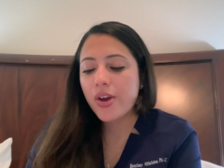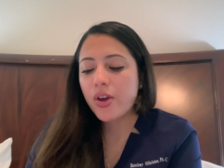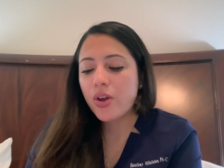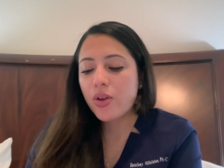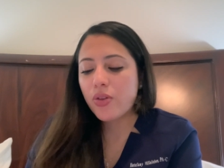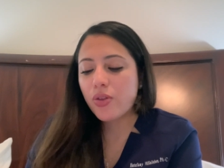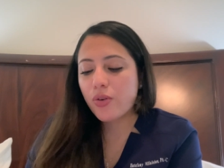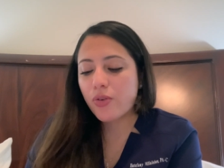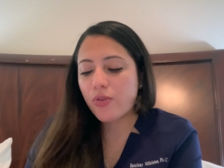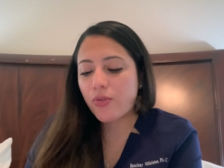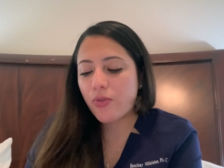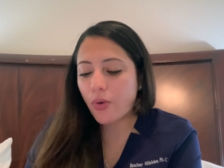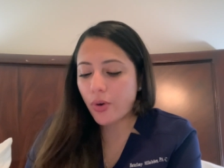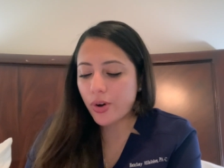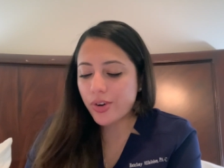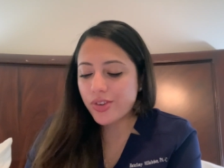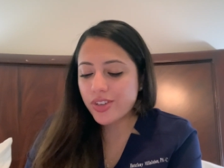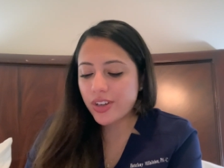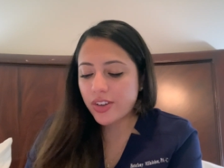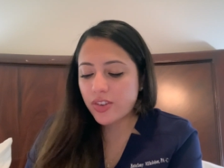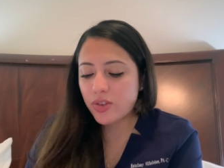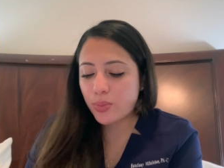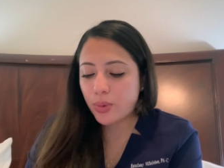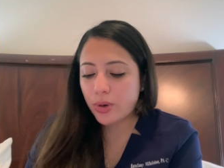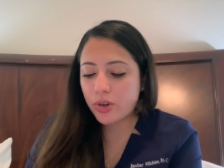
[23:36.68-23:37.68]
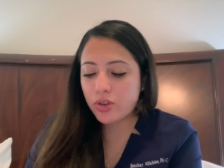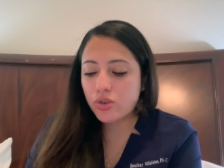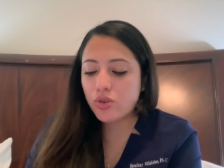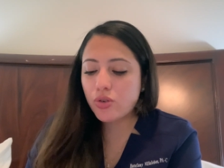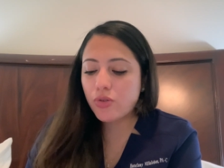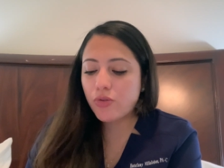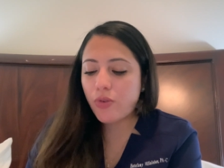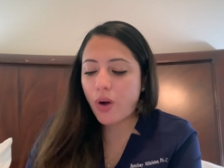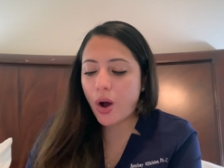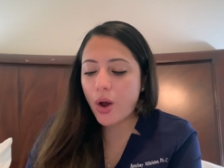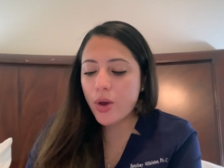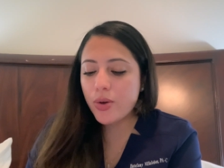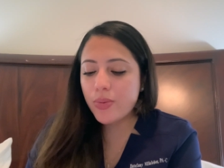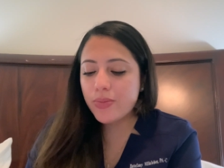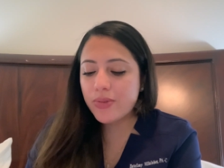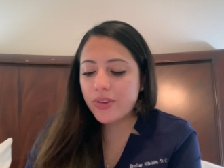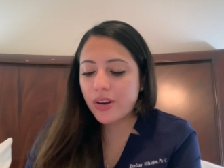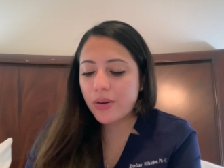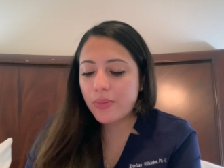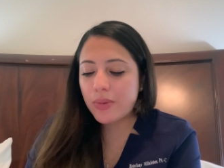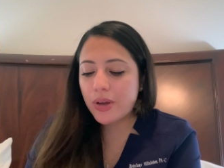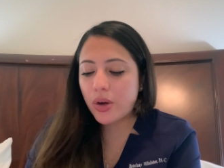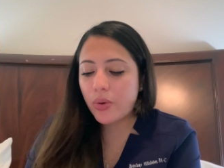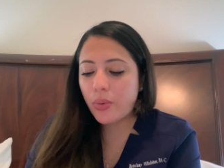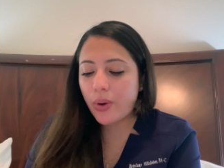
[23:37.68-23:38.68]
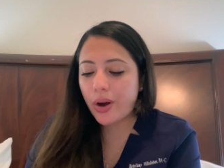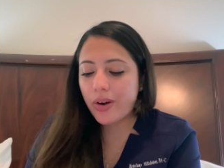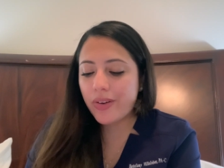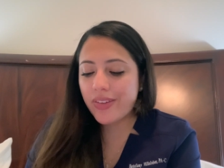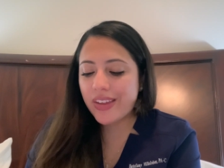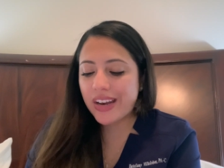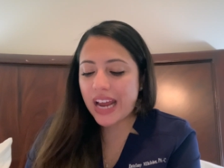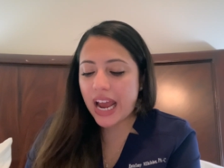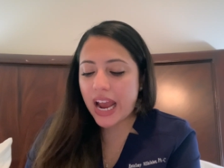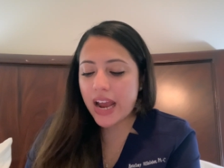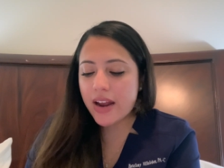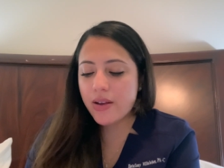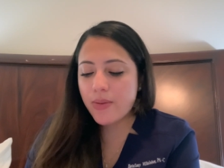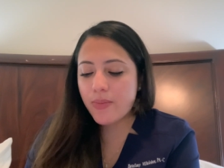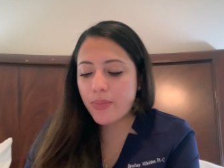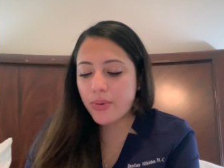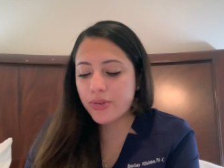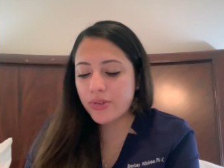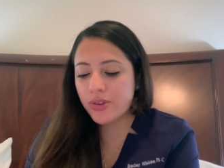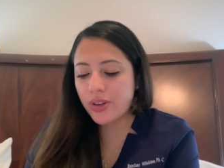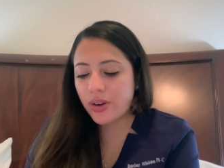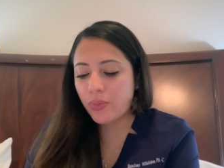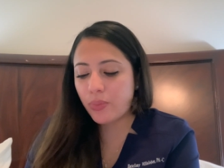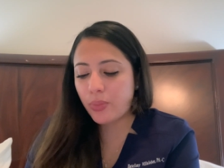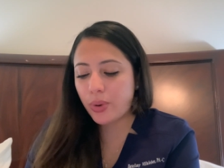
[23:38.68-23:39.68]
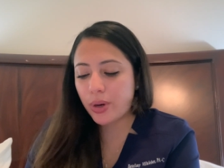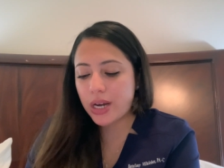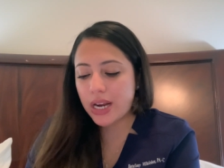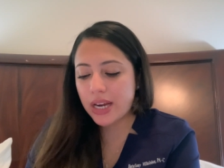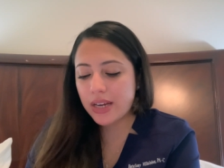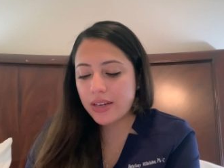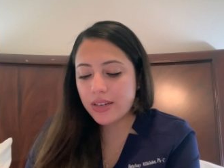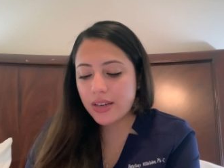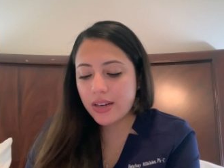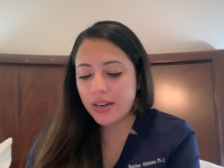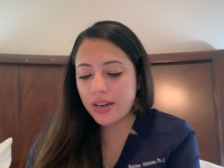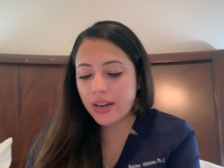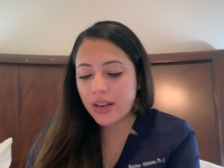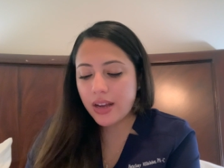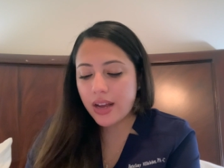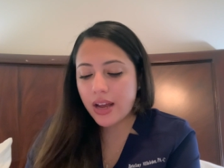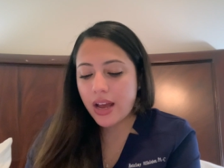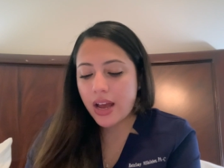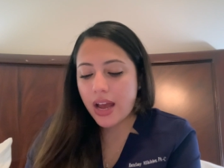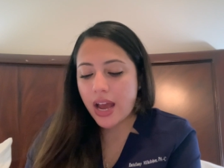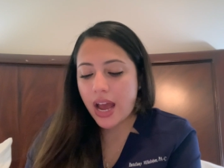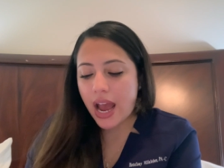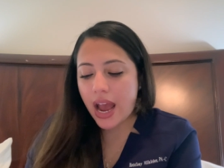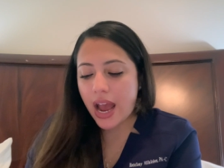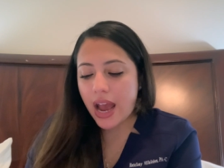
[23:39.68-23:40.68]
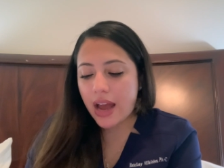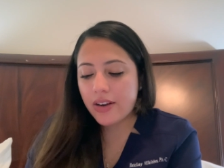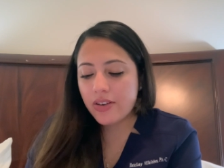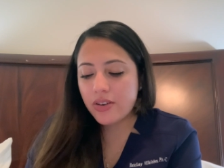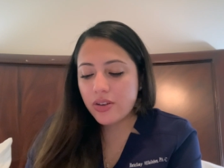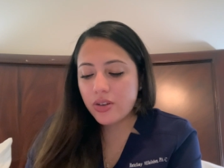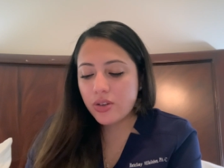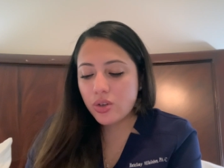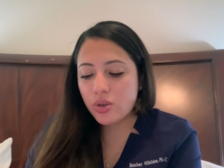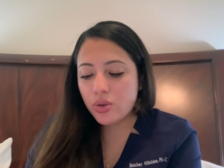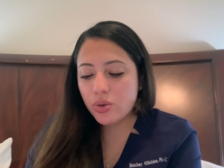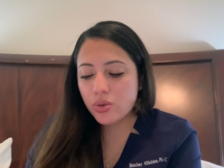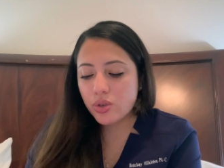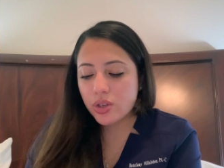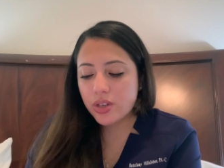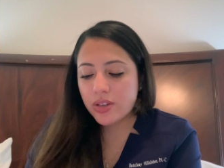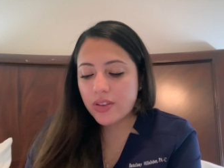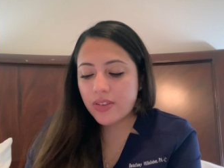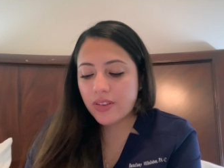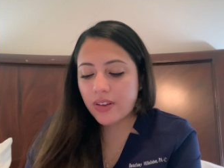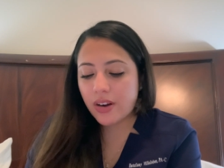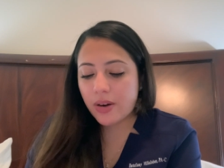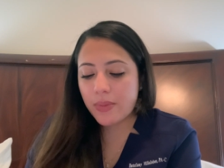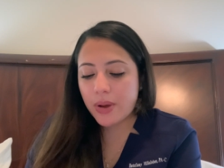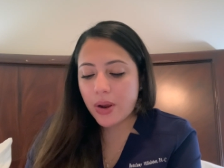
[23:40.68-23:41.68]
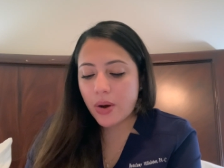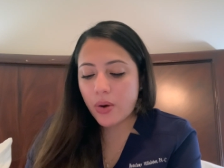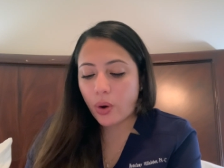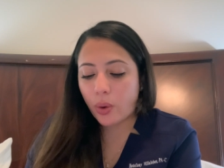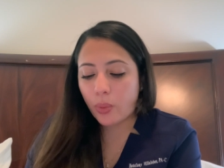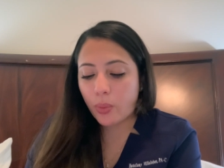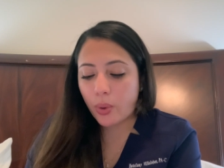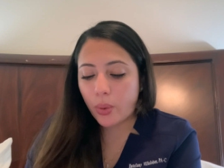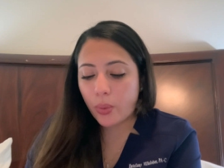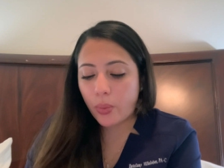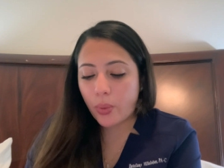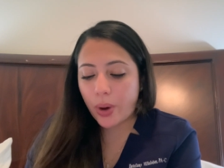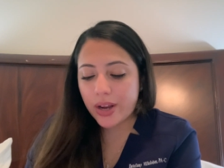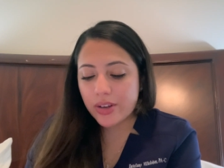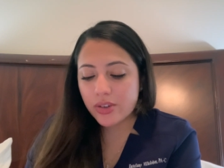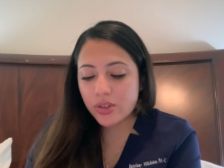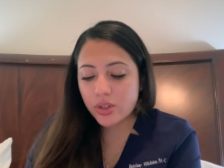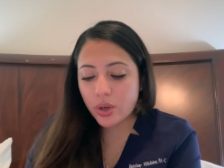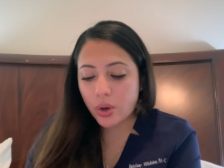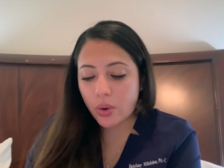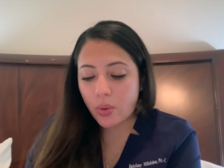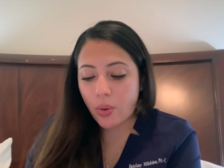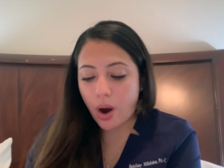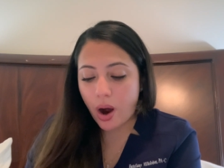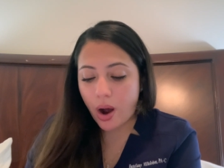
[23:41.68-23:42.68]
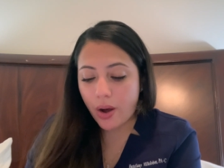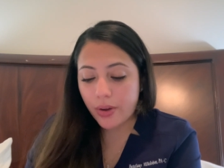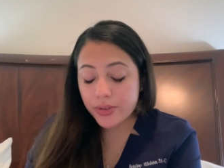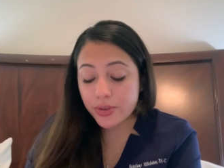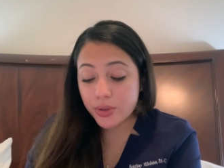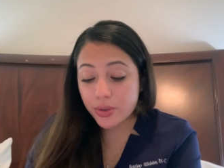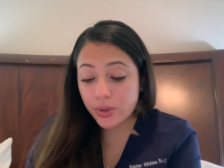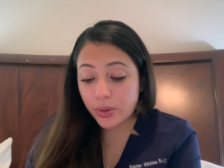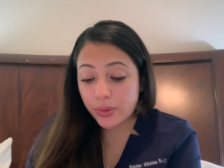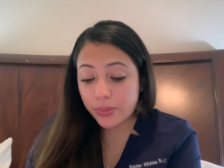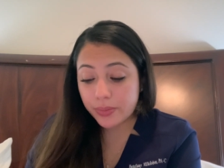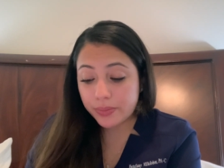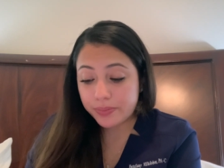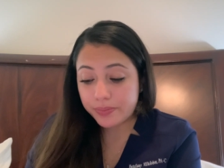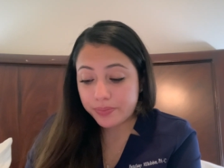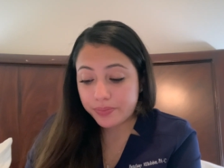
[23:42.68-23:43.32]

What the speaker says: Their forced expirational volume is going to be greater than 80% predicted, and usually it's going to be a normal ratio also.